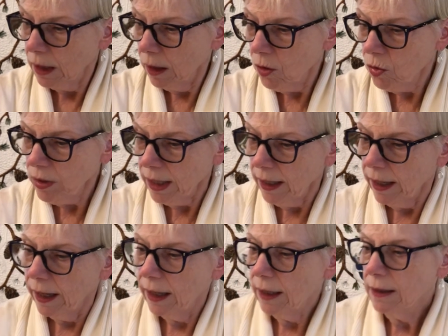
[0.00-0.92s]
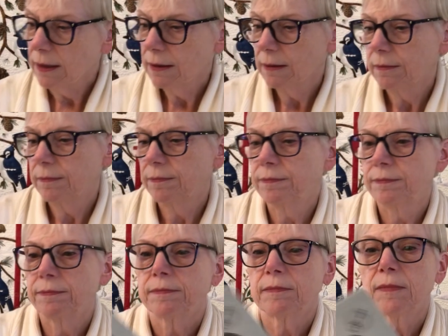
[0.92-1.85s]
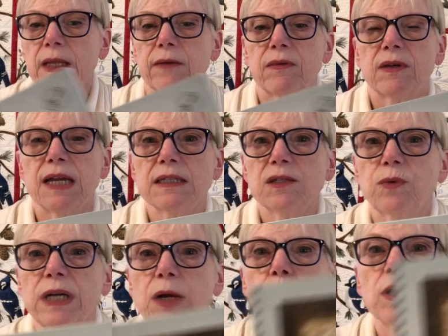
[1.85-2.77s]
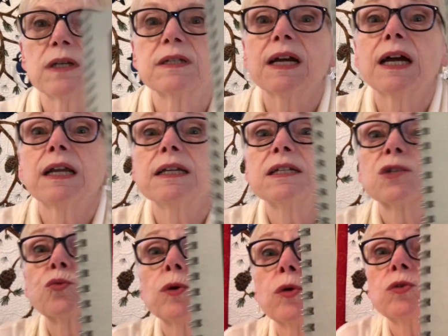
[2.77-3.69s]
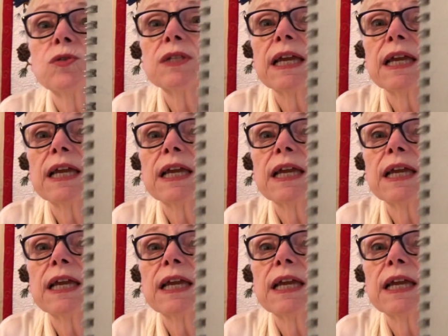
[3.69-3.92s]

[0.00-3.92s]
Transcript: Okay. Next one I worked on is Rose